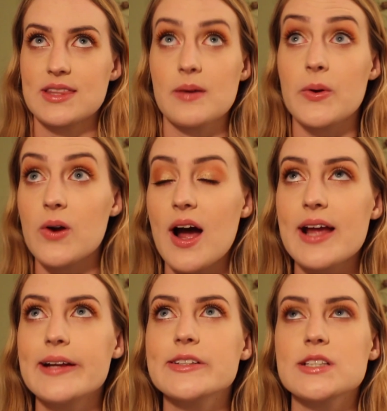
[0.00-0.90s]
like they were
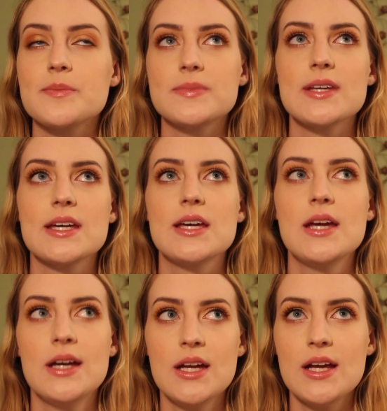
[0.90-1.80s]
crying or
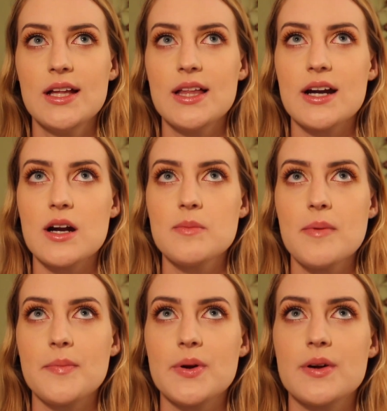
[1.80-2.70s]
something, and I
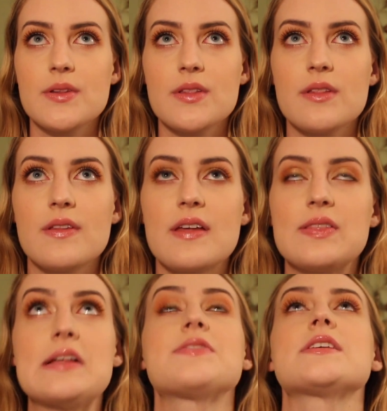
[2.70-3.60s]
remember they
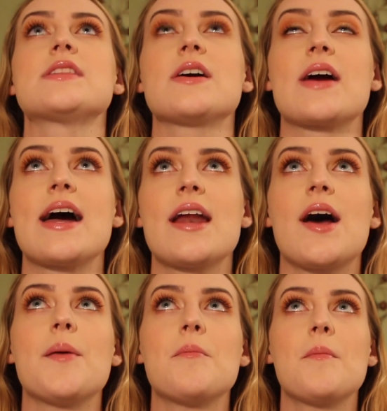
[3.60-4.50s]
lifted their head
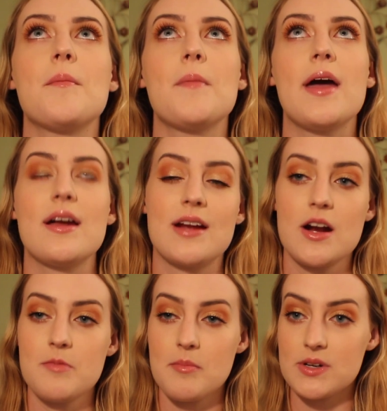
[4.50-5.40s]
up, and
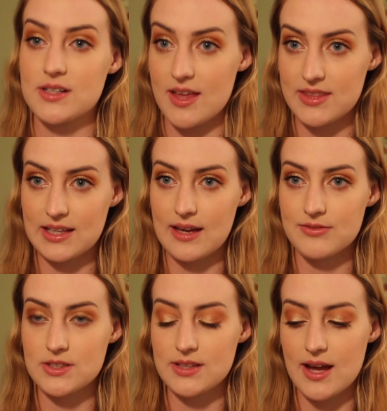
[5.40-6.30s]
I remember nothing
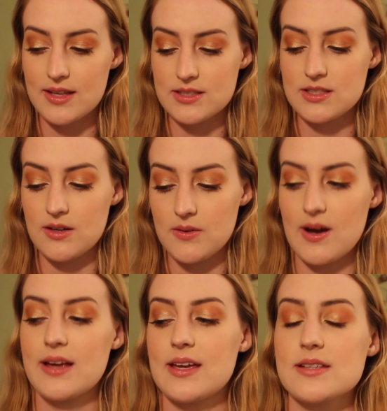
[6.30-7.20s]
after that. So
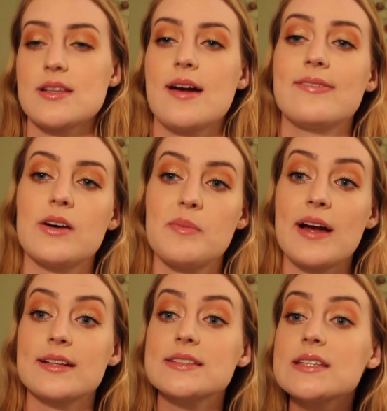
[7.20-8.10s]
I guess I fell
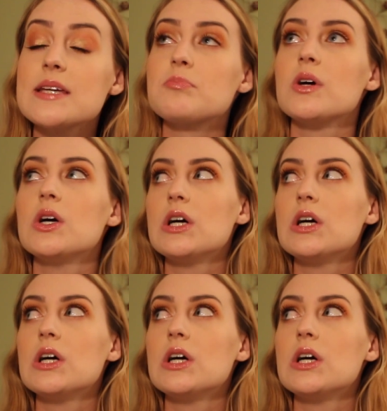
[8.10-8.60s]
back asleep,